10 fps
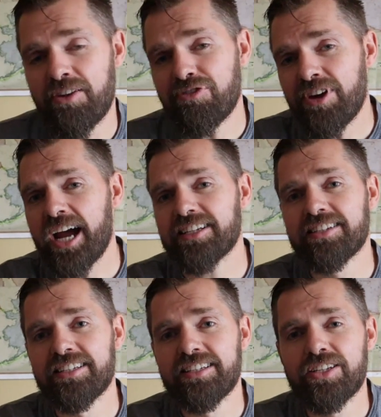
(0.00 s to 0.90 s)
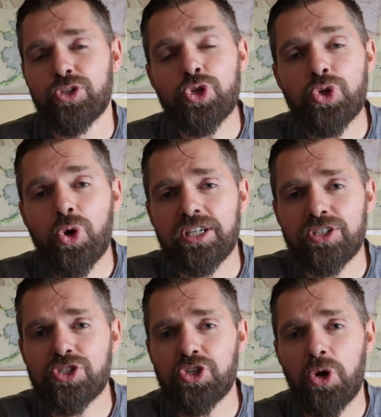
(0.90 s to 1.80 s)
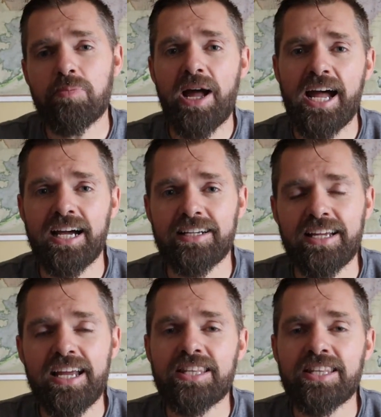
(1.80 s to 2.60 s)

In fact, New York is so bad